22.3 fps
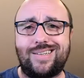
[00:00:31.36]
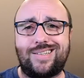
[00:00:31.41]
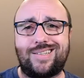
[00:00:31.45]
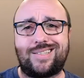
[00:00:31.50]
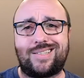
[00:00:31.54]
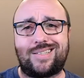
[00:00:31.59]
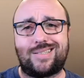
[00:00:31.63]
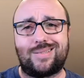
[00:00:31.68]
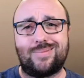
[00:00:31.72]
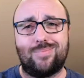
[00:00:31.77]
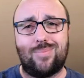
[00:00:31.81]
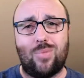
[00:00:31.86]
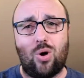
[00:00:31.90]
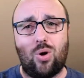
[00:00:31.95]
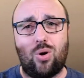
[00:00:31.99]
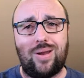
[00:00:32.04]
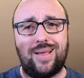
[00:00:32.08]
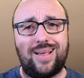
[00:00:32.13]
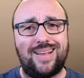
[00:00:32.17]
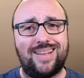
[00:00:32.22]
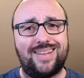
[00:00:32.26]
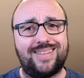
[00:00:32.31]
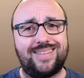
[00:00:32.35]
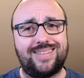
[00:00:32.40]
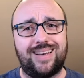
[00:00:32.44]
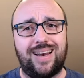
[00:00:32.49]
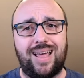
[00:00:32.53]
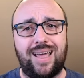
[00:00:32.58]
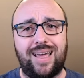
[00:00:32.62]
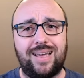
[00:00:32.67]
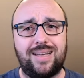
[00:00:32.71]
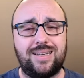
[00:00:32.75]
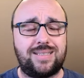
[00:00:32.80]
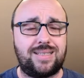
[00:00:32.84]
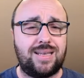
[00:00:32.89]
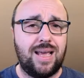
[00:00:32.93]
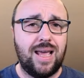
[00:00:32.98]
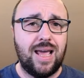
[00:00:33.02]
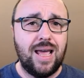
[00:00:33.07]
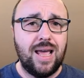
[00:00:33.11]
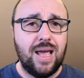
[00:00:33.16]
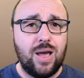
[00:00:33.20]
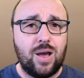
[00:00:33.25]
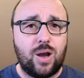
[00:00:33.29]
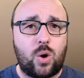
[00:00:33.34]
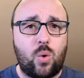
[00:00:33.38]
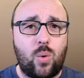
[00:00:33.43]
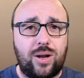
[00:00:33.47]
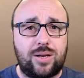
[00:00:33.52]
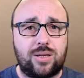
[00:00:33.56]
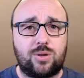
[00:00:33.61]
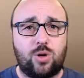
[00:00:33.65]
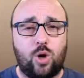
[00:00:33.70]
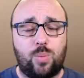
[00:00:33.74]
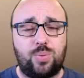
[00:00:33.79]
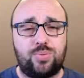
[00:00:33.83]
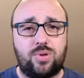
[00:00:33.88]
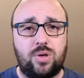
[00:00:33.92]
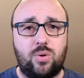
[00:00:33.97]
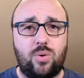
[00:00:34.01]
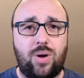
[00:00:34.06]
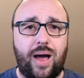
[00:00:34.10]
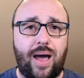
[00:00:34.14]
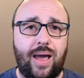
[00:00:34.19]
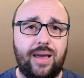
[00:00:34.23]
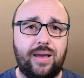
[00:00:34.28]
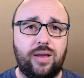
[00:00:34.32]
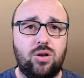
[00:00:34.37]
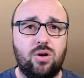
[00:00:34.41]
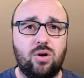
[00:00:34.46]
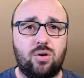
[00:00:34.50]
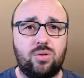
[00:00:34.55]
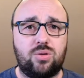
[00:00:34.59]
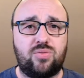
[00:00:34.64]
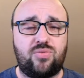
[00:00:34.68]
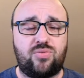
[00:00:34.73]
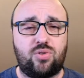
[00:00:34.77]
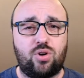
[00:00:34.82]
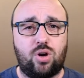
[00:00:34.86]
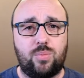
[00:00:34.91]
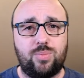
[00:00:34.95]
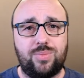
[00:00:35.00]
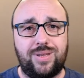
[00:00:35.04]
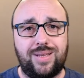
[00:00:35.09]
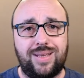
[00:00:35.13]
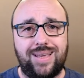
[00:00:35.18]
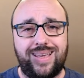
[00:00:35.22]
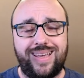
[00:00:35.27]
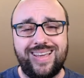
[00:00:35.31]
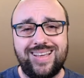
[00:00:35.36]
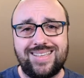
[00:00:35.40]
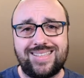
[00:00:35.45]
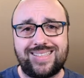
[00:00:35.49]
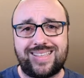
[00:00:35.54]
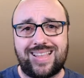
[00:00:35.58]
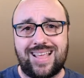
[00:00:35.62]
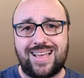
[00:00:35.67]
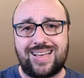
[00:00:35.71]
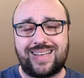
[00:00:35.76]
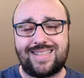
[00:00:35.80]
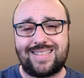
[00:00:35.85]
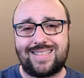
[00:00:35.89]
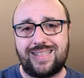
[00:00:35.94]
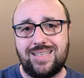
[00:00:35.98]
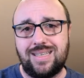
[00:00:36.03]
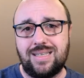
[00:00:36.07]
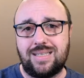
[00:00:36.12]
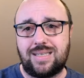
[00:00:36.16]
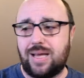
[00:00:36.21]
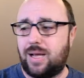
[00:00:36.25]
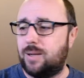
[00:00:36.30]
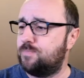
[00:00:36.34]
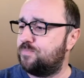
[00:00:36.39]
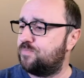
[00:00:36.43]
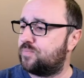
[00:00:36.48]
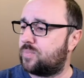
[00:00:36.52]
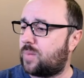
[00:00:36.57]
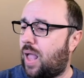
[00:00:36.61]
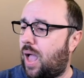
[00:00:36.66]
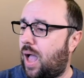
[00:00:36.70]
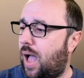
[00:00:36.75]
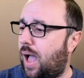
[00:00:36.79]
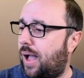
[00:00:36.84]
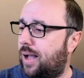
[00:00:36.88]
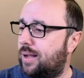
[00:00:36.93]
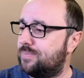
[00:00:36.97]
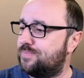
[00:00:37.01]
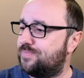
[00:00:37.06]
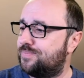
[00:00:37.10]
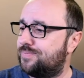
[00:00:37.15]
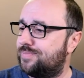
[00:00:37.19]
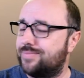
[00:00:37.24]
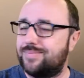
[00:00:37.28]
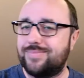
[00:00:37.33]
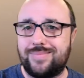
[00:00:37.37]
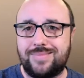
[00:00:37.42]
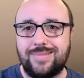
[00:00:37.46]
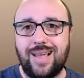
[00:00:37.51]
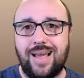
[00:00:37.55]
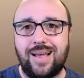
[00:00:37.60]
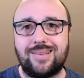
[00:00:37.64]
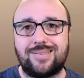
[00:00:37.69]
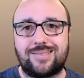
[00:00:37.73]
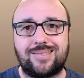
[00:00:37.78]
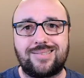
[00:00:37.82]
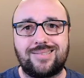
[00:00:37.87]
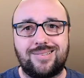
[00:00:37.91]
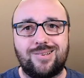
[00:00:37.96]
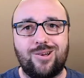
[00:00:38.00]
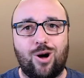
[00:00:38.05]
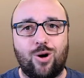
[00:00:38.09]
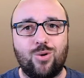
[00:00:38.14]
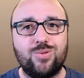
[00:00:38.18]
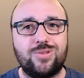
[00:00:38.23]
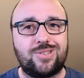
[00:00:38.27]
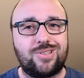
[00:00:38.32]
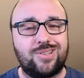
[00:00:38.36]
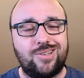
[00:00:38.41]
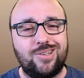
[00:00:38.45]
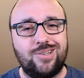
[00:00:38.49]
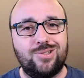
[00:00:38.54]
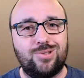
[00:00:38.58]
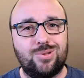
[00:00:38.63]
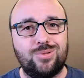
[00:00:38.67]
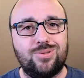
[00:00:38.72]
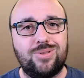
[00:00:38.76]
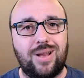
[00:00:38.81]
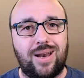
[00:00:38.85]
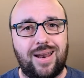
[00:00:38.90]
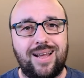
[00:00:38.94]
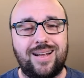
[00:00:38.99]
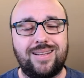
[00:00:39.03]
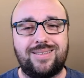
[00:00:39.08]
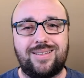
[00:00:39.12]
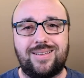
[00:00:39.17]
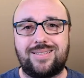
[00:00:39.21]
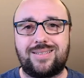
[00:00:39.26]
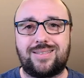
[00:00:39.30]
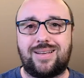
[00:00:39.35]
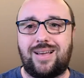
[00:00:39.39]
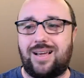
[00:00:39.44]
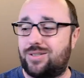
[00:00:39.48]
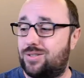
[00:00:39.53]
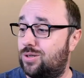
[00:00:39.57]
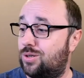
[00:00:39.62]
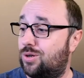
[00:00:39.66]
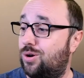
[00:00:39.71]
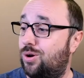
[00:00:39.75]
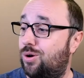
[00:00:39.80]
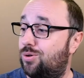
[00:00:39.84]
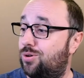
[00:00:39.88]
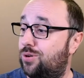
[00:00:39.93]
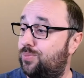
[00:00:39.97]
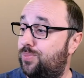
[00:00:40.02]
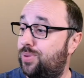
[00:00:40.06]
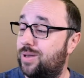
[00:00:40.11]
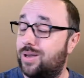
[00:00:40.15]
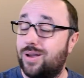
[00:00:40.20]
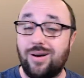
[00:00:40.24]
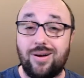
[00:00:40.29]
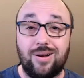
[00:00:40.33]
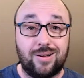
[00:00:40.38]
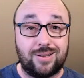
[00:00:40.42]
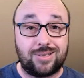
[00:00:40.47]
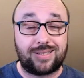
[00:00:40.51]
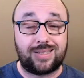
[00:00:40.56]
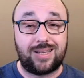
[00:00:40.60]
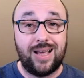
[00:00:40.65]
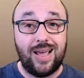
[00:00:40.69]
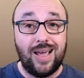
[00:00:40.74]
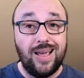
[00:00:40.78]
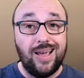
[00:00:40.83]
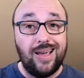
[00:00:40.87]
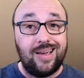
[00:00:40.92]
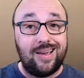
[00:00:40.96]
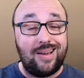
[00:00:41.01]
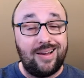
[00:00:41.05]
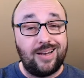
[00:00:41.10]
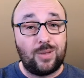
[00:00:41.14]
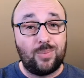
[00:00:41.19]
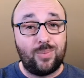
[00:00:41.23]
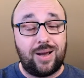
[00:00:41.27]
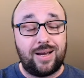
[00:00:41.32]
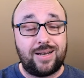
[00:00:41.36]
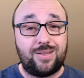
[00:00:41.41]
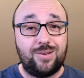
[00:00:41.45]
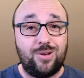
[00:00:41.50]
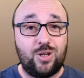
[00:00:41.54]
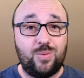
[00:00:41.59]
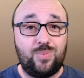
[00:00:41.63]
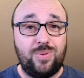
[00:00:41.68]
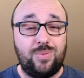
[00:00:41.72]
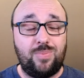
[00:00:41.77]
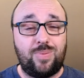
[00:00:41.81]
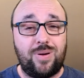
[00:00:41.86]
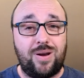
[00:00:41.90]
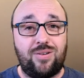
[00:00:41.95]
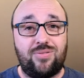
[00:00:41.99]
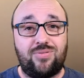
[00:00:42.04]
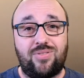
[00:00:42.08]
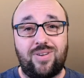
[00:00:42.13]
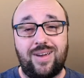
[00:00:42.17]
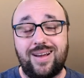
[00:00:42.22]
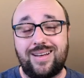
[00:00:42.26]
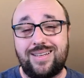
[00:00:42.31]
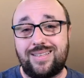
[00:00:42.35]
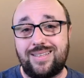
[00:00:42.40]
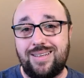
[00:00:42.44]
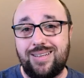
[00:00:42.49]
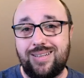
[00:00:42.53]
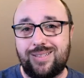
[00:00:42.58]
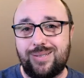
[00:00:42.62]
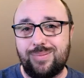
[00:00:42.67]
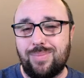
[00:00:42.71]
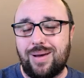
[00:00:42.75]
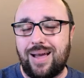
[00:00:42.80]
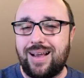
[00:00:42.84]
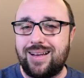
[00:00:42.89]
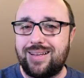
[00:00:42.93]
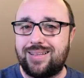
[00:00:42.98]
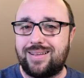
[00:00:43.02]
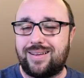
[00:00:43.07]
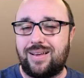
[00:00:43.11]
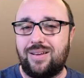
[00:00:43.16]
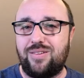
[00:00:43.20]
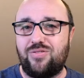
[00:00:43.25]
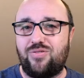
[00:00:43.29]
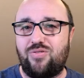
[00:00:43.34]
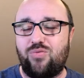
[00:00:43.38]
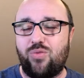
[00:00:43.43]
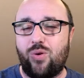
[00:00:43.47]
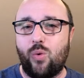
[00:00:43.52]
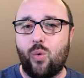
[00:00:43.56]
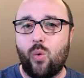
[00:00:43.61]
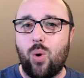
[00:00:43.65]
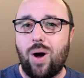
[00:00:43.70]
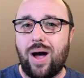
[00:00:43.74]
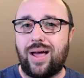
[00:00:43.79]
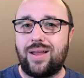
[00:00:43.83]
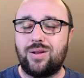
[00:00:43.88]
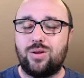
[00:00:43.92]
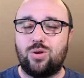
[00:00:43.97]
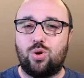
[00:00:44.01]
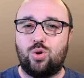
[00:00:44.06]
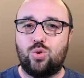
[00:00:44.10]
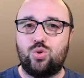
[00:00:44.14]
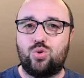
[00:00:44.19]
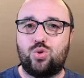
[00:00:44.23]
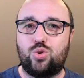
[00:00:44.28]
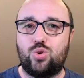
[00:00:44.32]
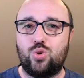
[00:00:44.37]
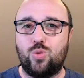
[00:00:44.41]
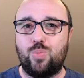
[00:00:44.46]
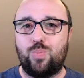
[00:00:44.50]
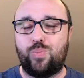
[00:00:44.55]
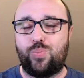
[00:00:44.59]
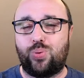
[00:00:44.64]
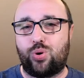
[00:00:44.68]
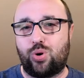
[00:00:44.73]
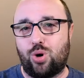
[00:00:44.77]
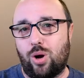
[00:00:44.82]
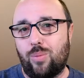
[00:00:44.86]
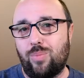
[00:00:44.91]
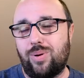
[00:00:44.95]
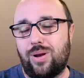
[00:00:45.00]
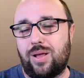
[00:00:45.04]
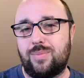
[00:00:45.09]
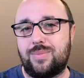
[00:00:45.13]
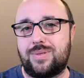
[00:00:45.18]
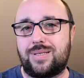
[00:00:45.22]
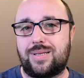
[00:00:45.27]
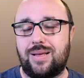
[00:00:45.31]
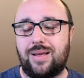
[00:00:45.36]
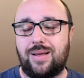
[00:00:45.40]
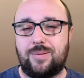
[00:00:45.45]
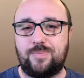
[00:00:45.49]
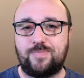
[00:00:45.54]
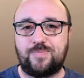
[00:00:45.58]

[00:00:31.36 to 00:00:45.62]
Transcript: small and light quadcopter I got from the xt-xinte, yes, goes into the latest category, because it might not be perfect, it might have one or two problems